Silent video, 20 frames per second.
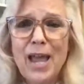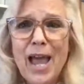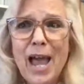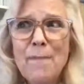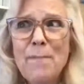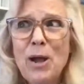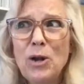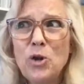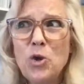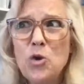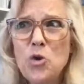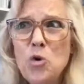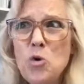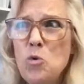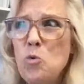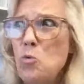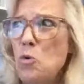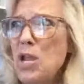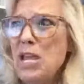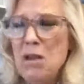about who
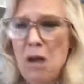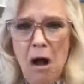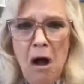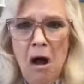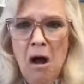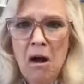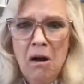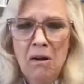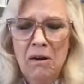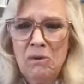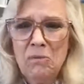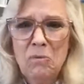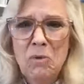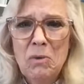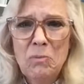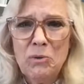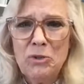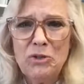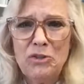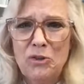we are and
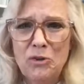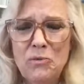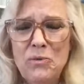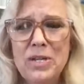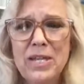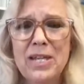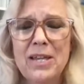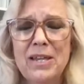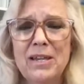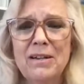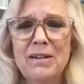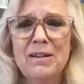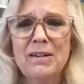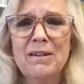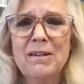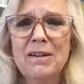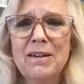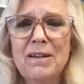what we're doing here,